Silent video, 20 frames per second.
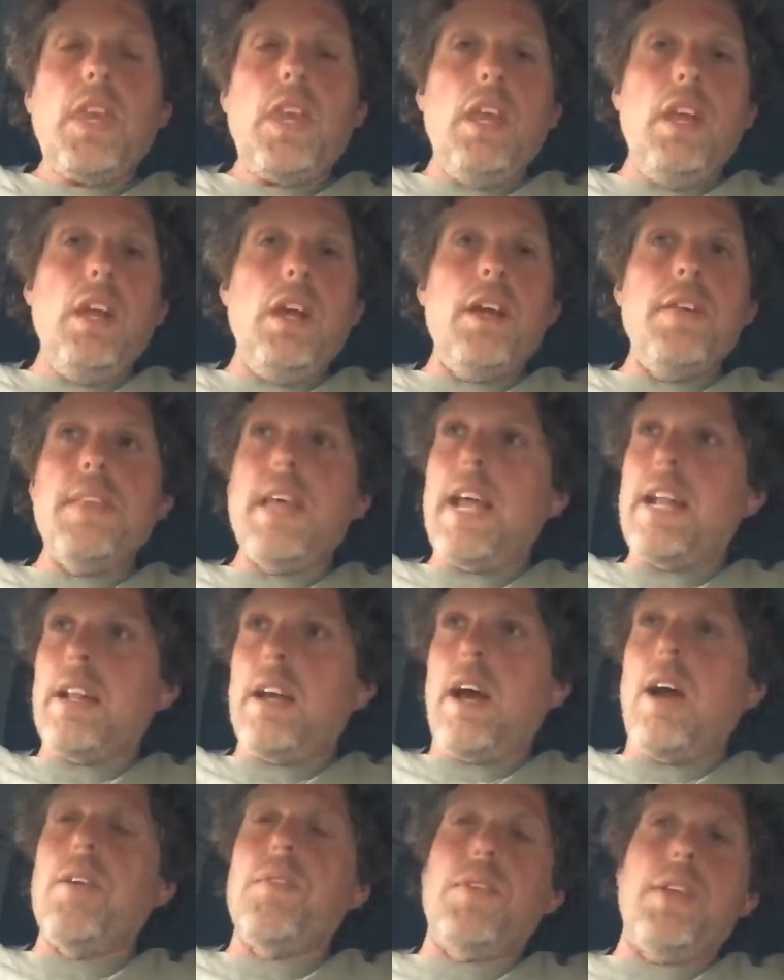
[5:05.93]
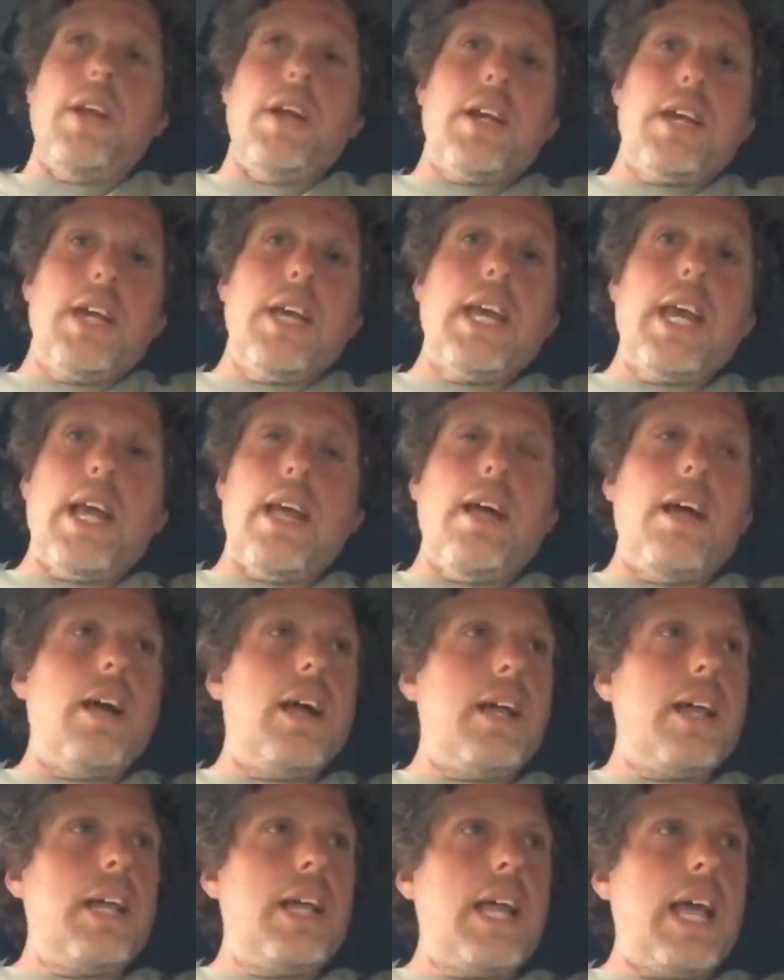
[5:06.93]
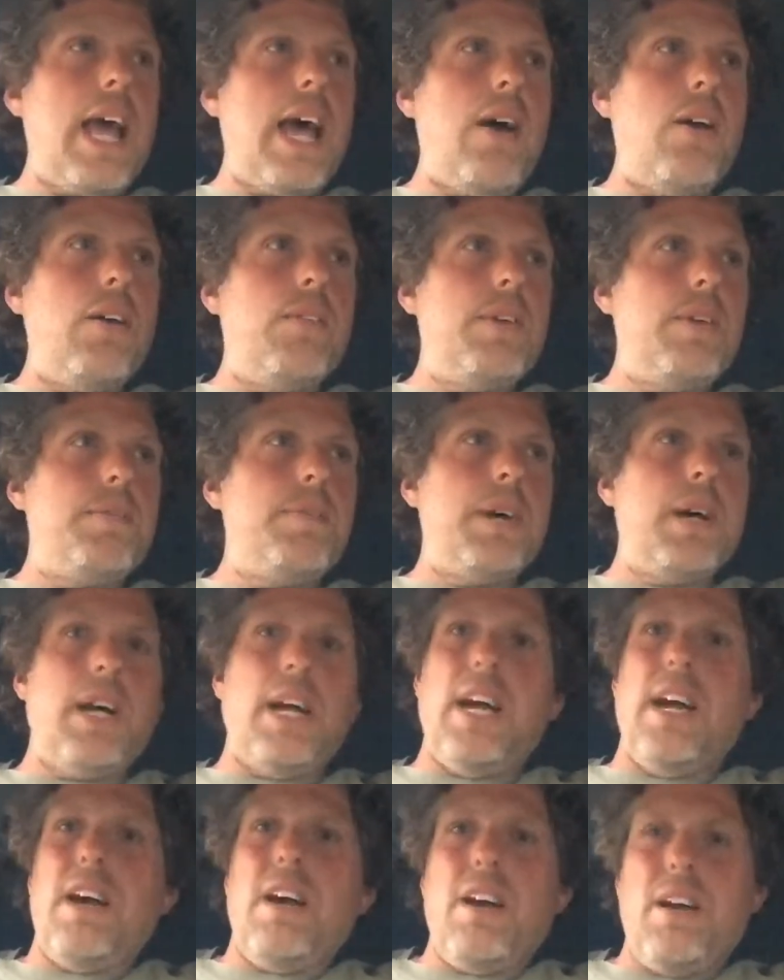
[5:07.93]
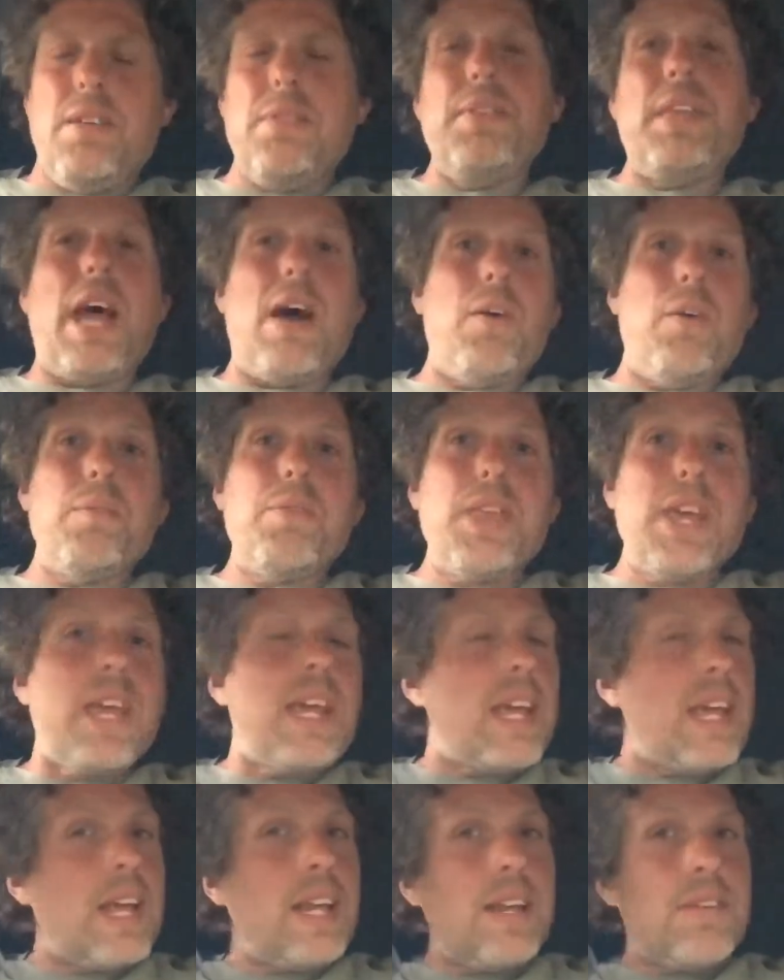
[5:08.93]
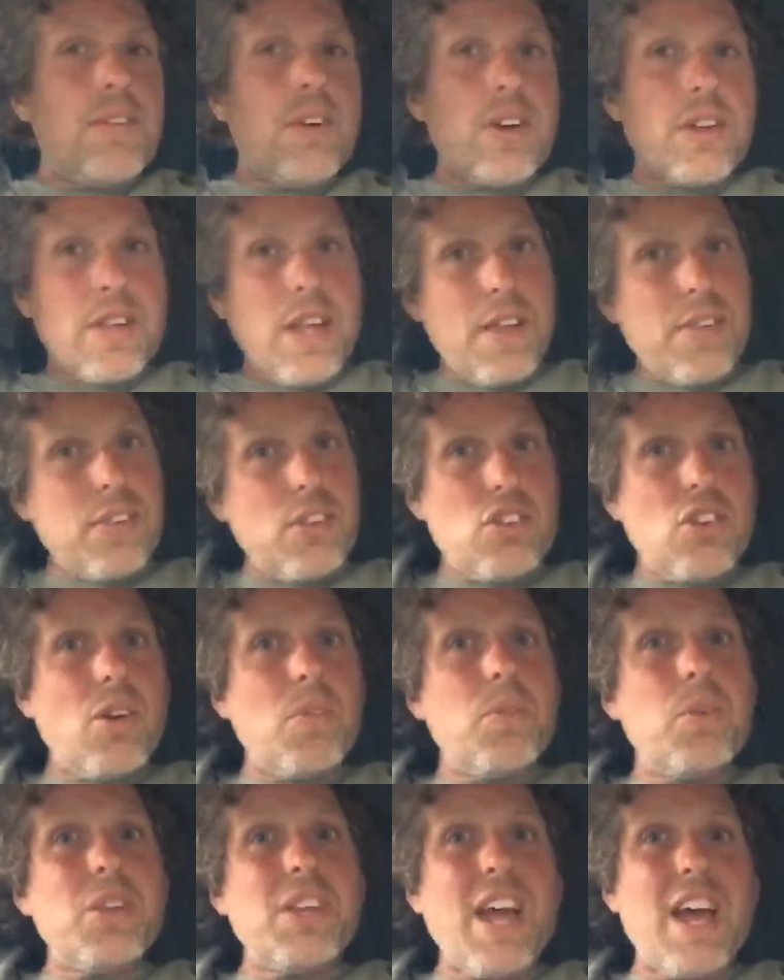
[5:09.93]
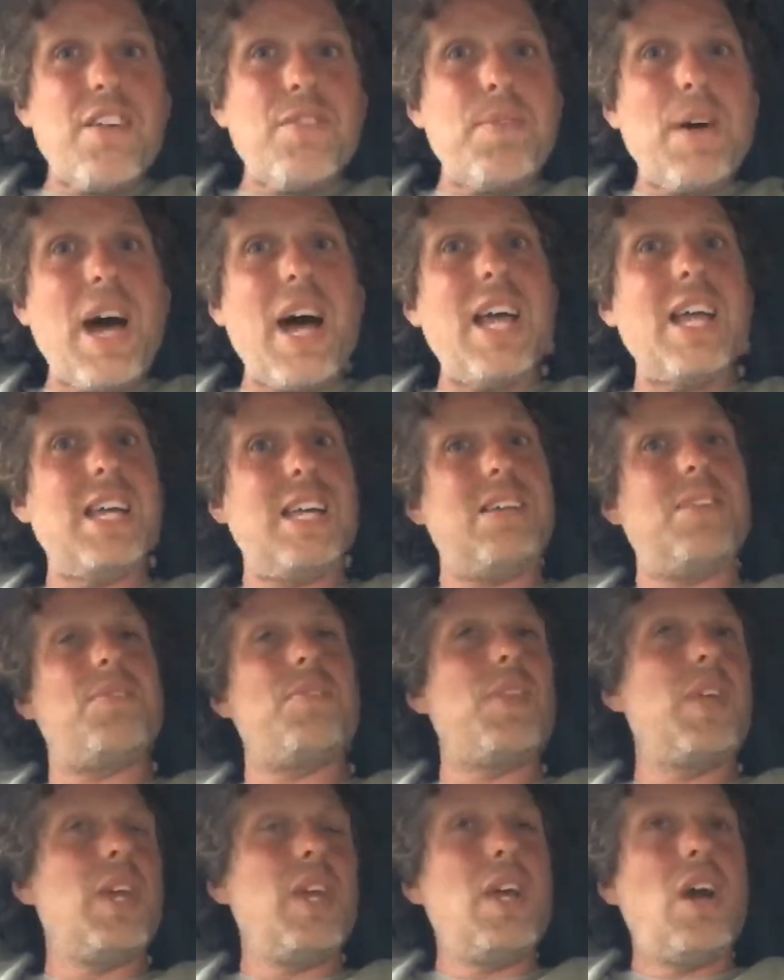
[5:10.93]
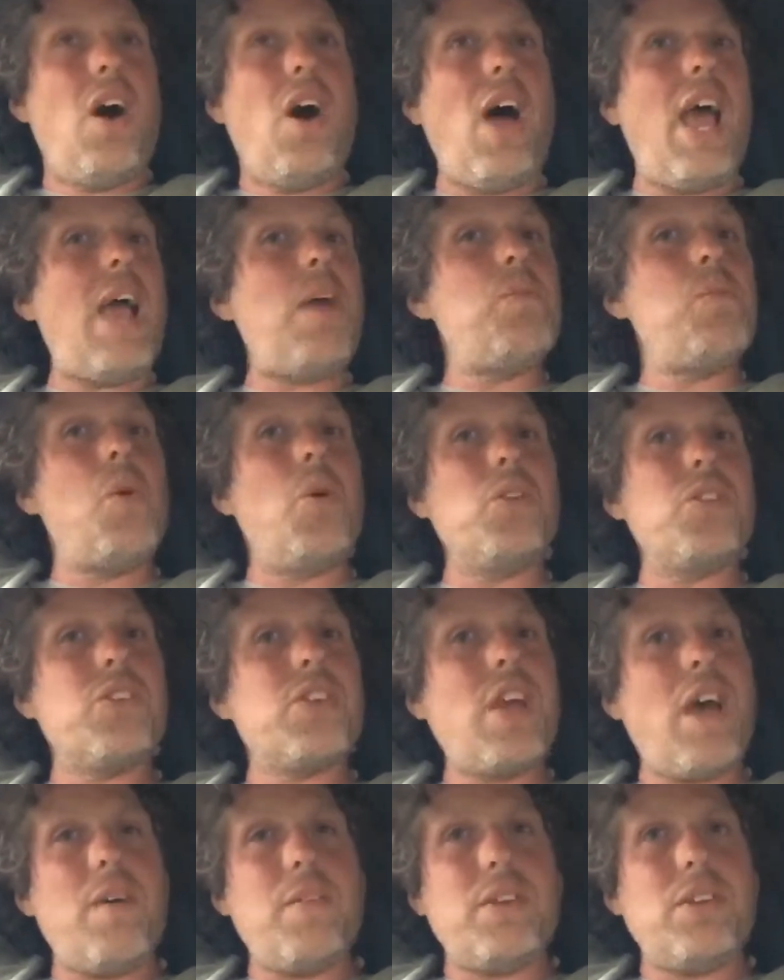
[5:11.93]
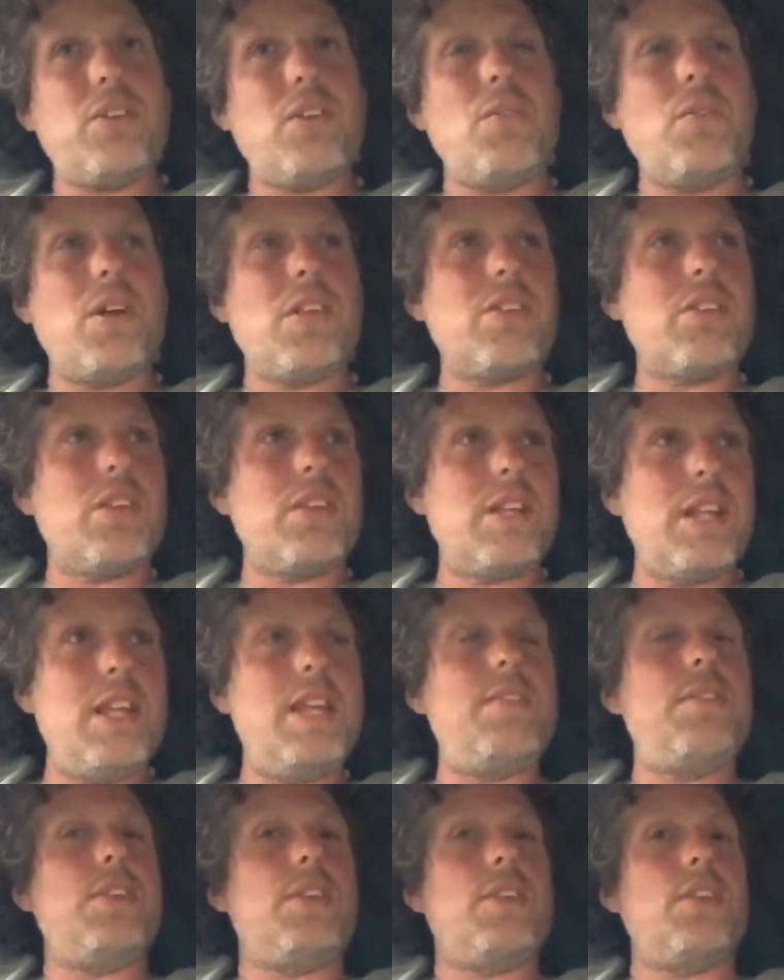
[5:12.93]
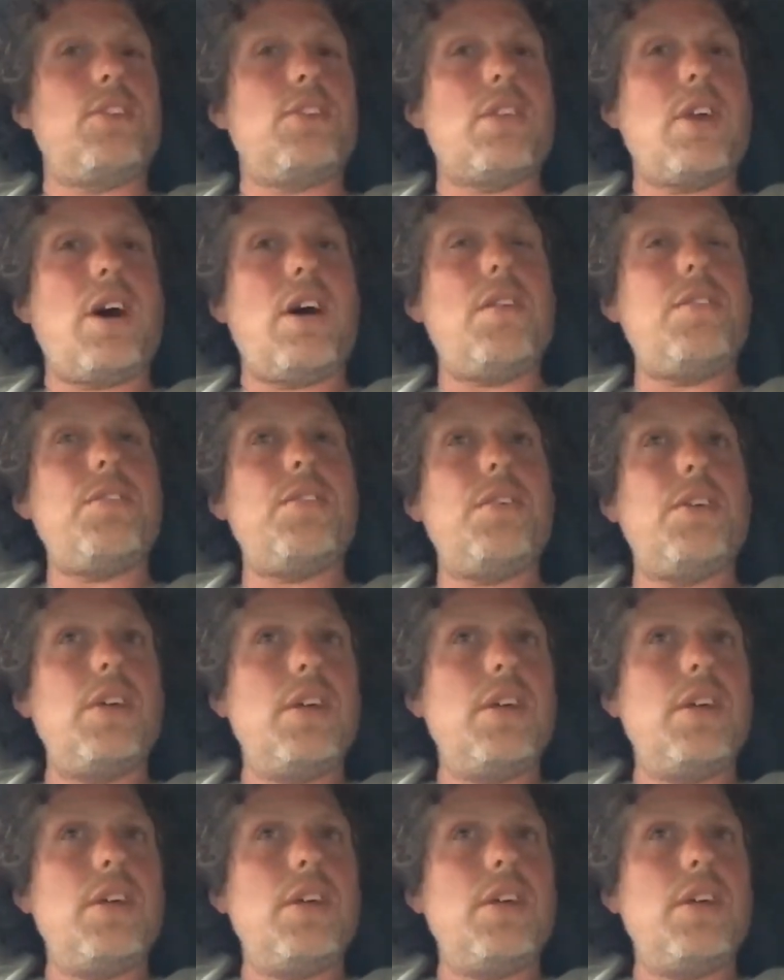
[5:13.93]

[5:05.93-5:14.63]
and then hopefully I can get out of it. But now I'm thinking, if I'd have done the job, would that have paid? I was going to, once I delivered the stuff,